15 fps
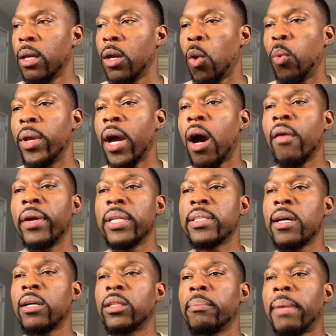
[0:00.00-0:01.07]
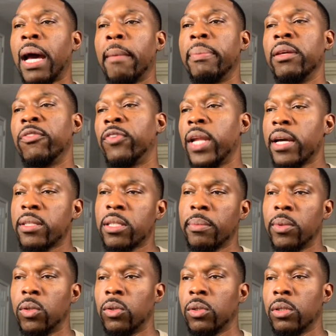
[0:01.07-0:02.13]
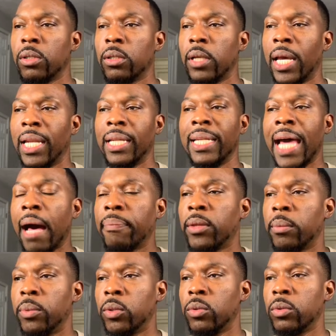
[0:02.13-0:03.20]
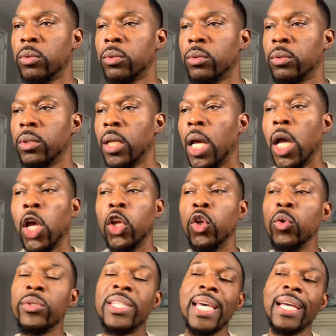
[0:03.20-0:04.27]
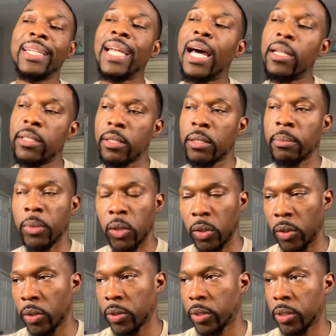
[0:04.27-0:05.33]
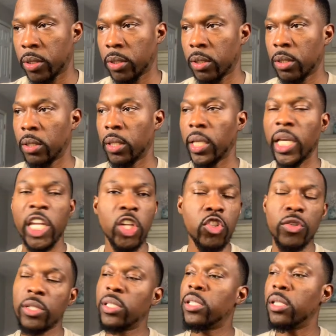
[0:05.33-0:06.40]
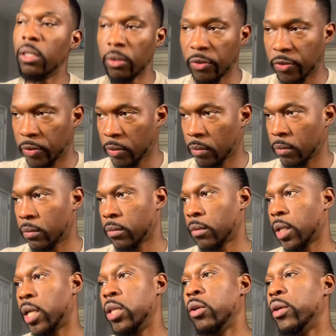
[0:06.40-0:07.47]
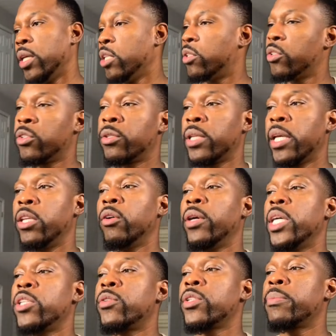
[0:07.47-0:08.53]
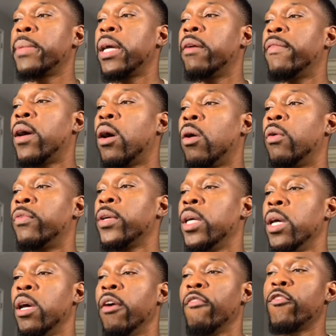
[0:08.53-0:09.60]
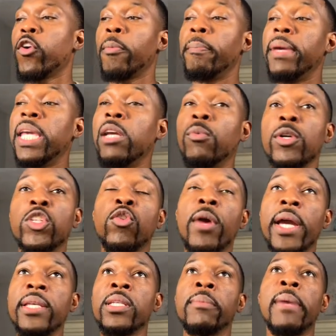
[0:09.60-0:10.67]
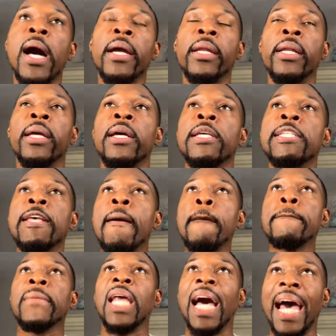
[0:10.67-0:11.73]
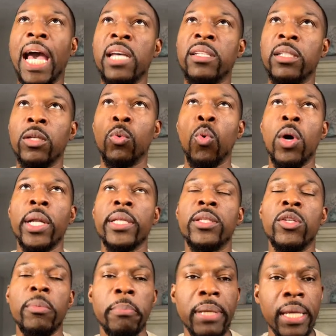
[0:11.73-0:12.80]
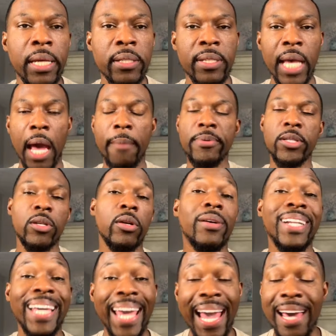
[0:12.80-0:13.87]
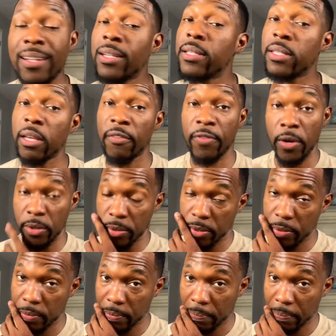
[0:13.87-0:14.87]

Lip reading: We already talked about be flexible and adaptable. New technologies emerge, industry shift, and your interests may evolve. For me, what's crazy about it is I actually wanted to be a cybersecurity analyst at first.